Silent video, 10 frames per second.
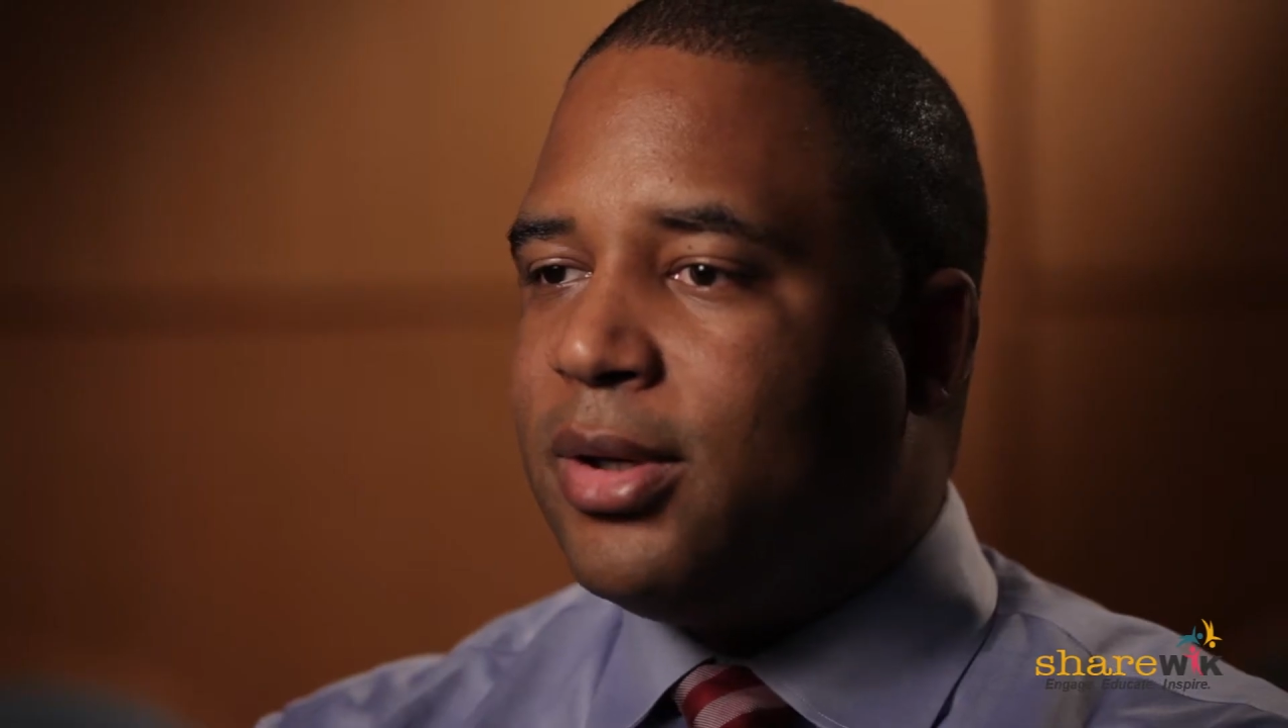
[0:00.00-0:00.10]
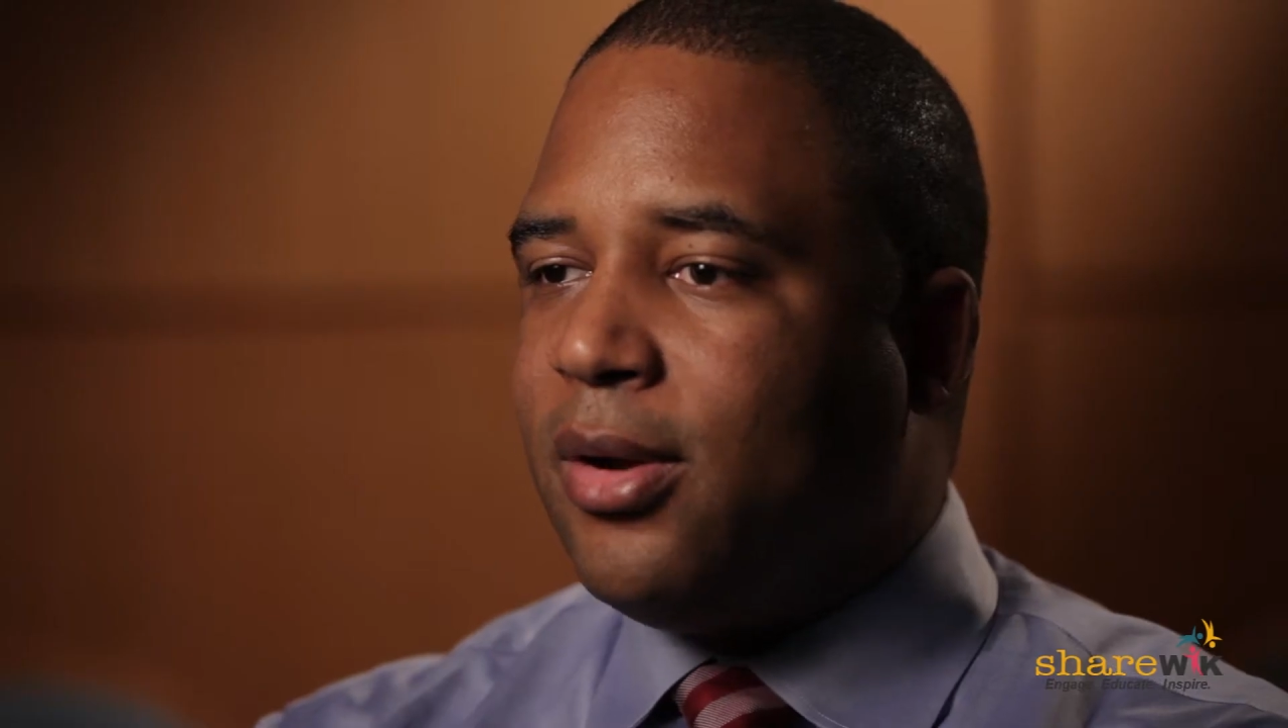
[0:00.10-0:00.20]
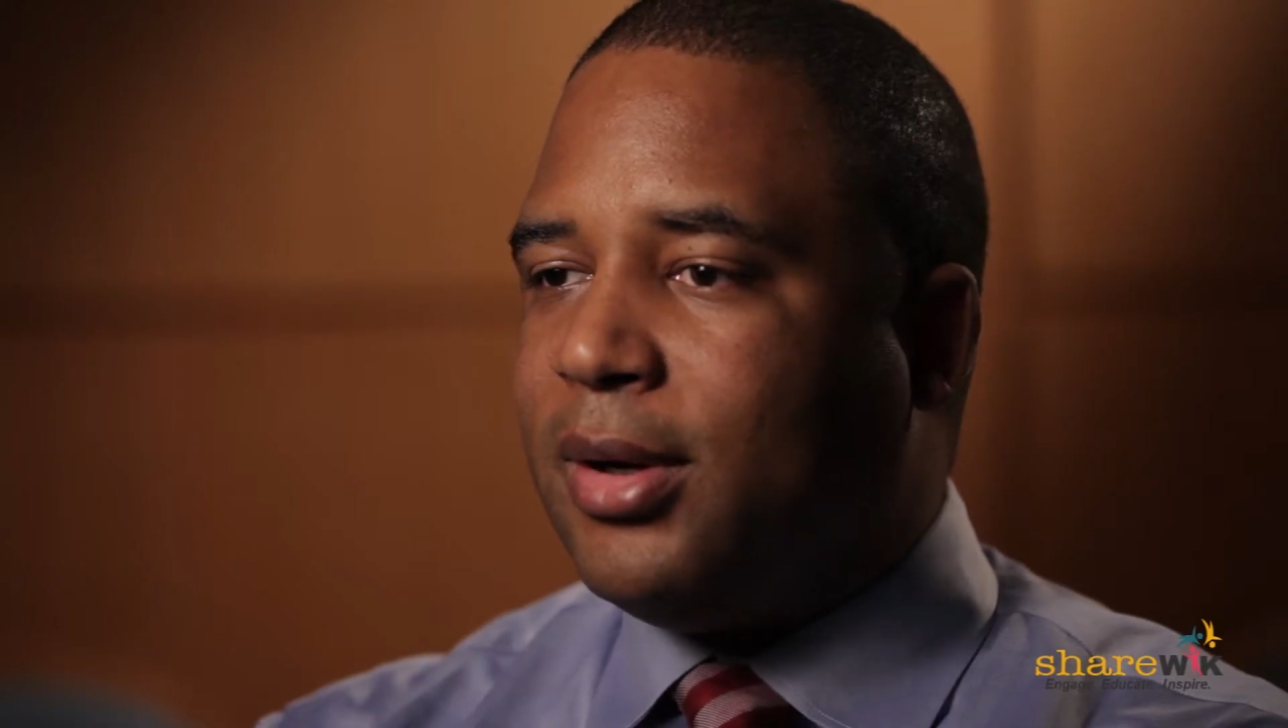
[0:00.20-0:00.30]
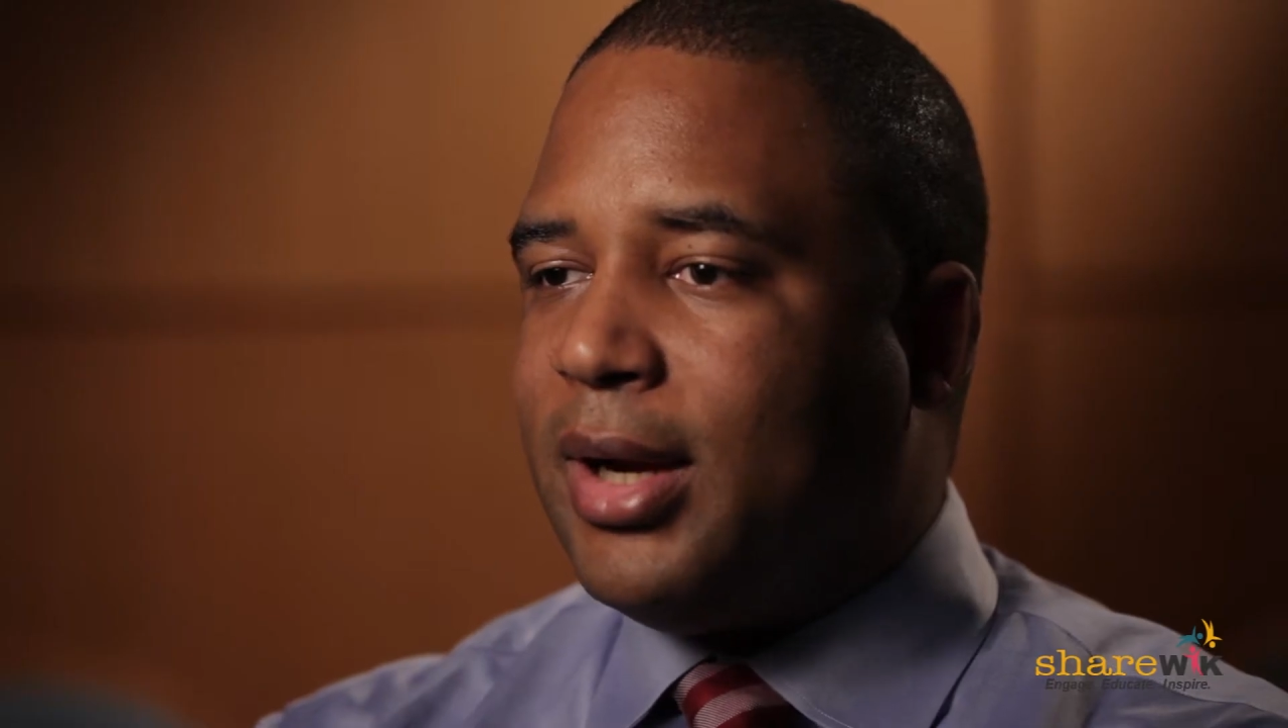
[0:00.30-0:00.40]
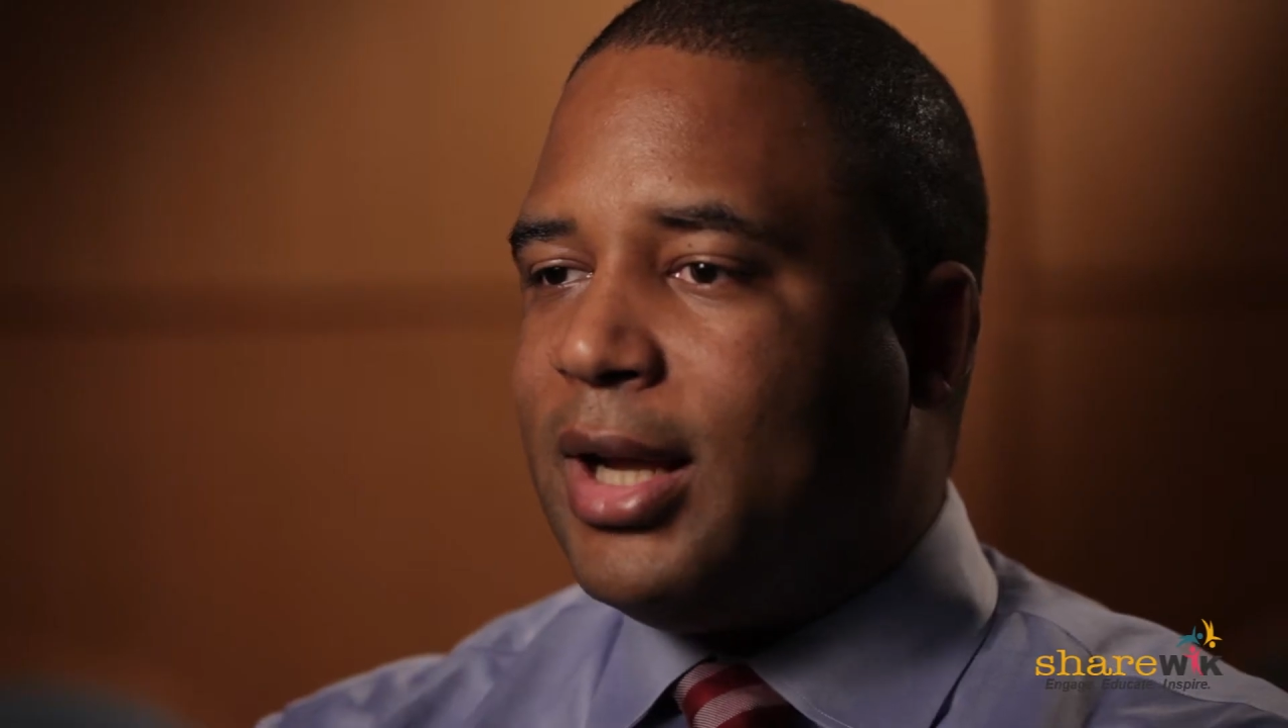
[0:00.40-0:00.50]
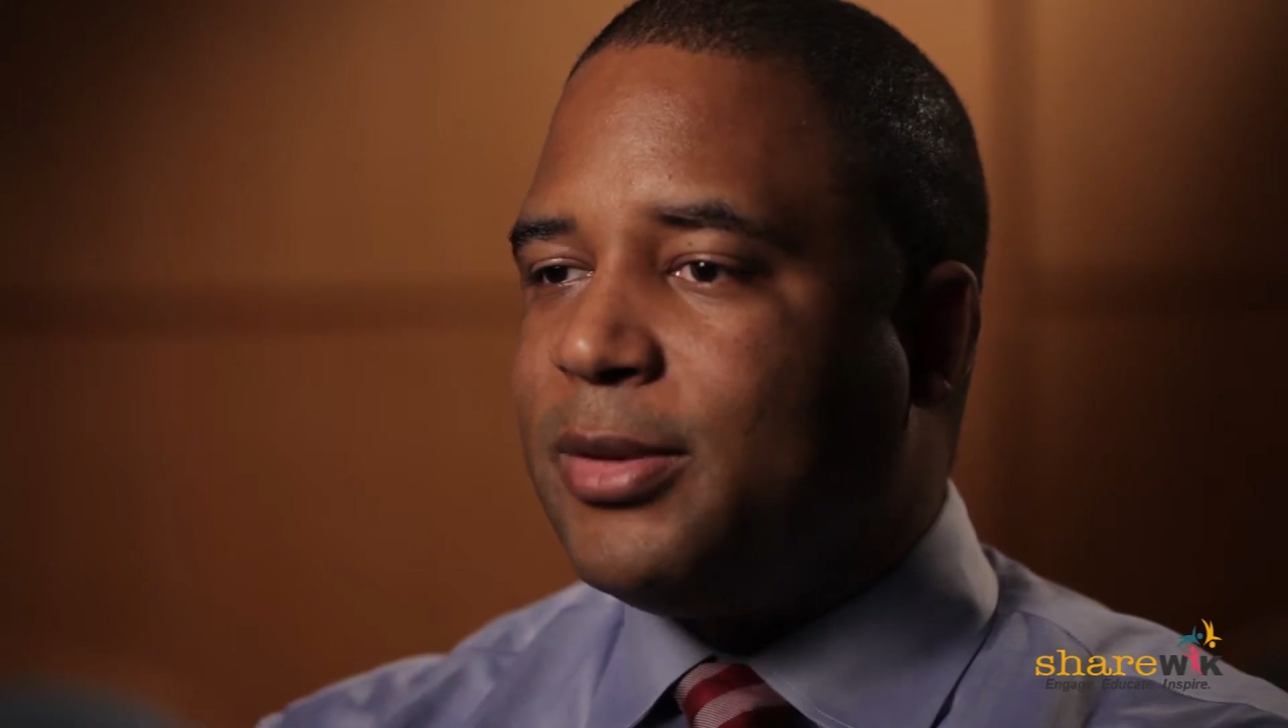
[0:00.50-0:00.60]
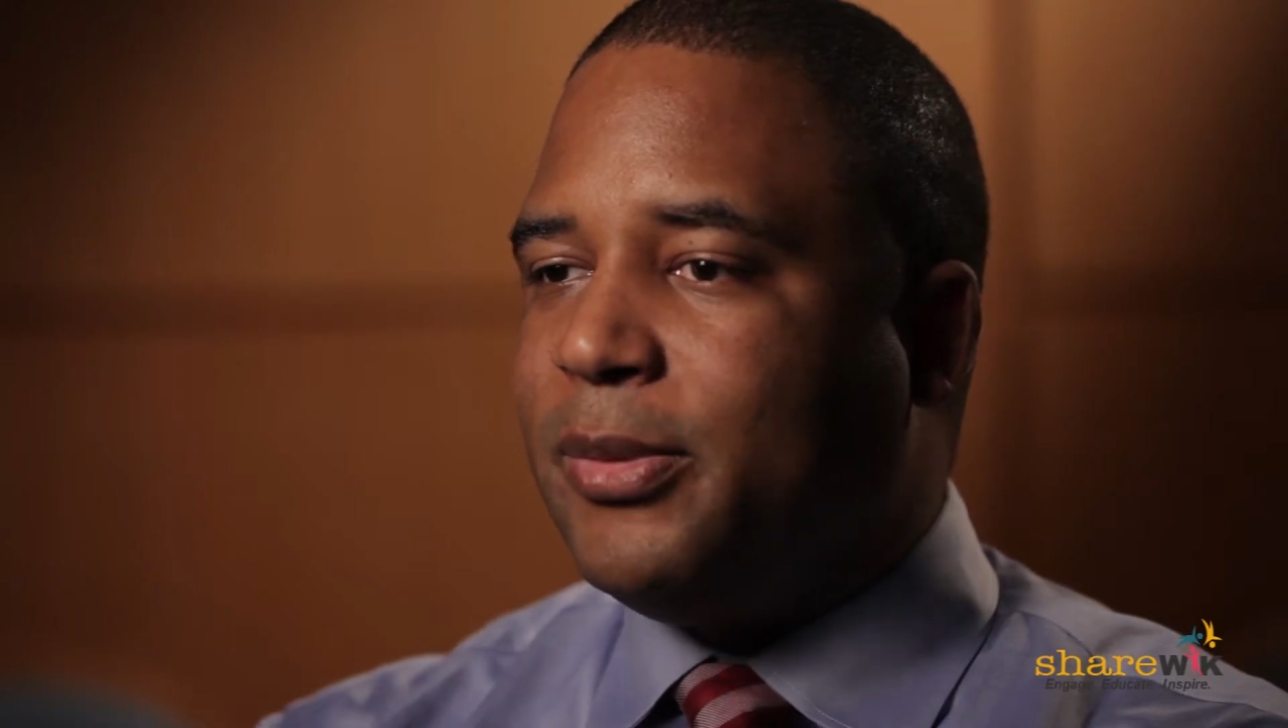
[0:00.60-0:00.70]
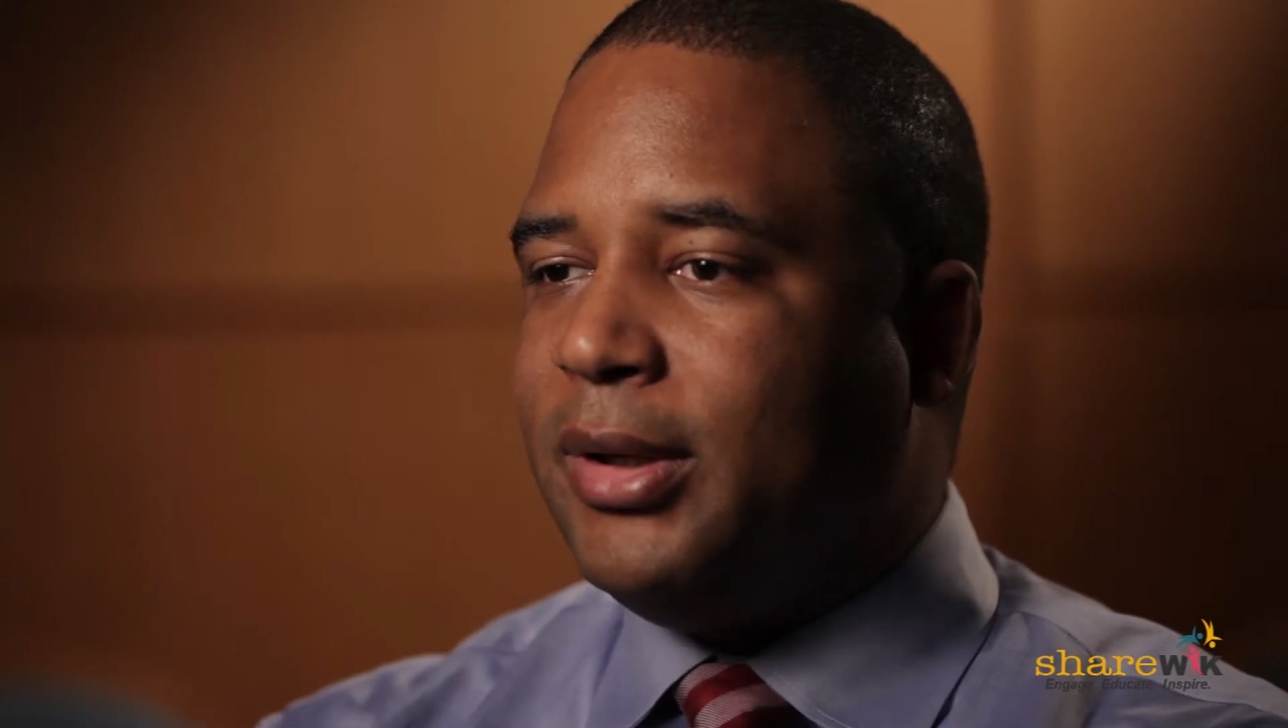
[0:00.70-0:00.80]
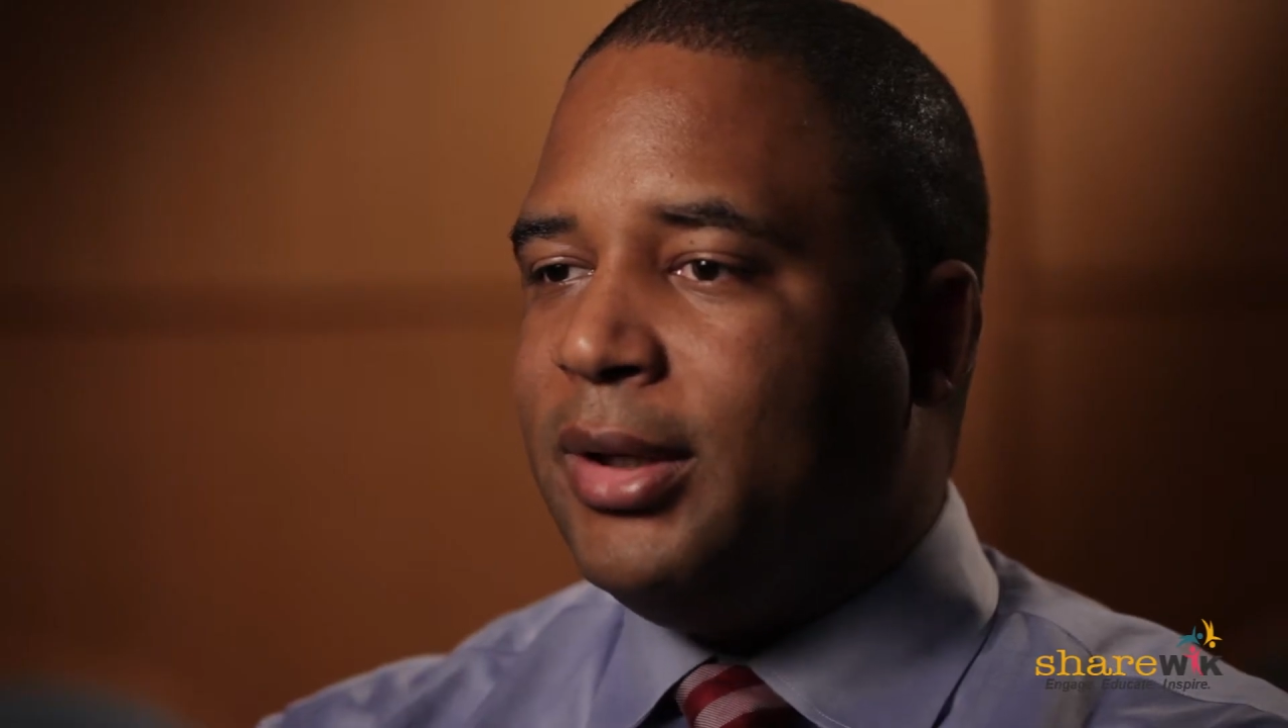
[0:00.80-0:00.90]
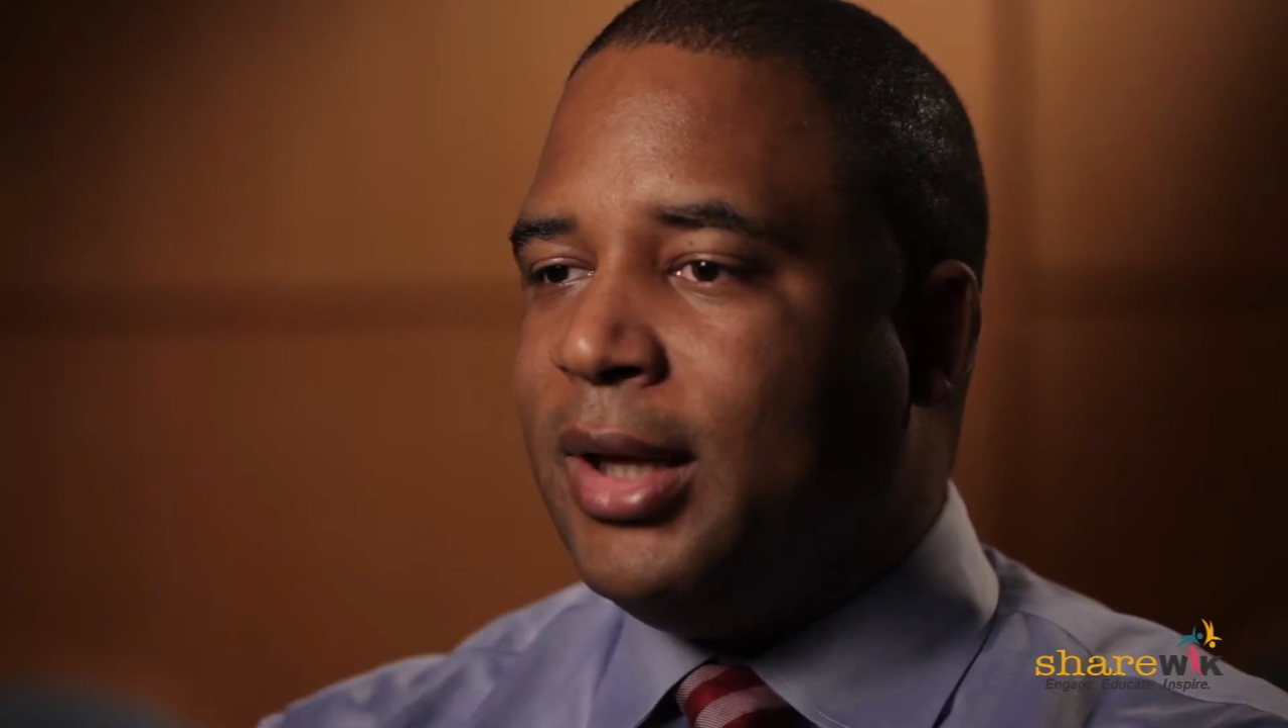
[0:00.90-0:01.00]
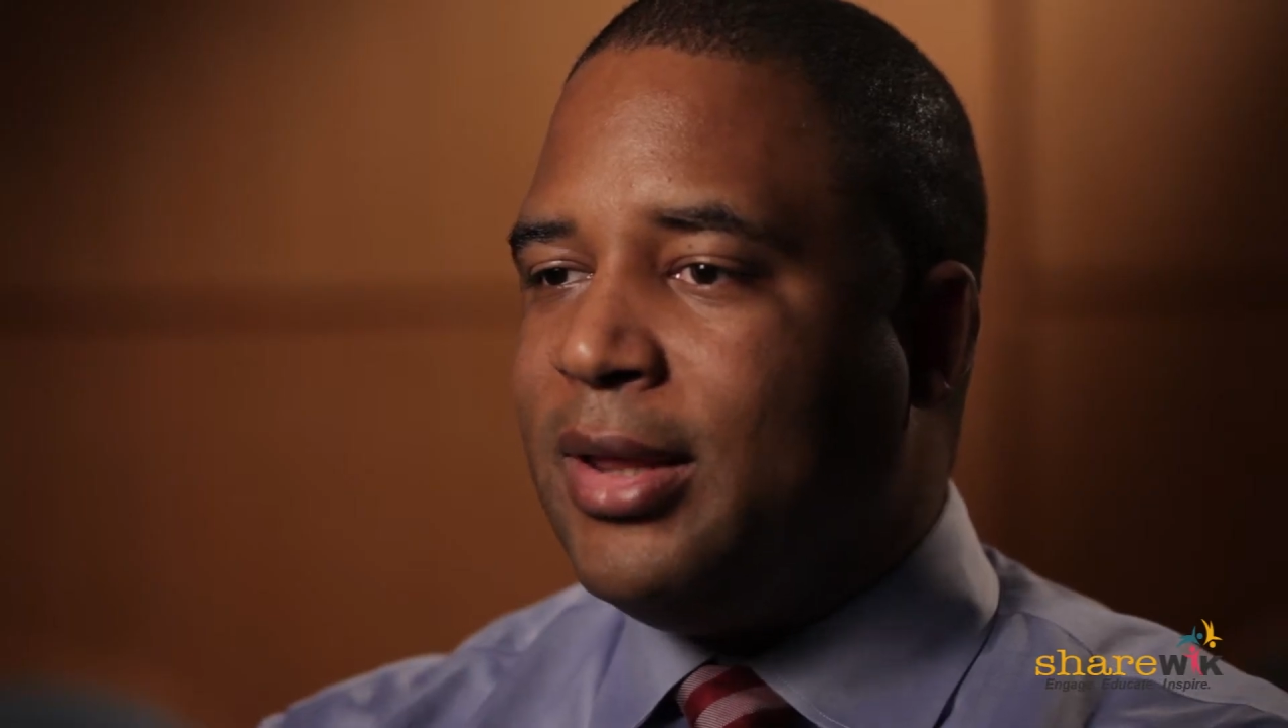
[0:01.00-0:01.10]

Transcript: colonoscopy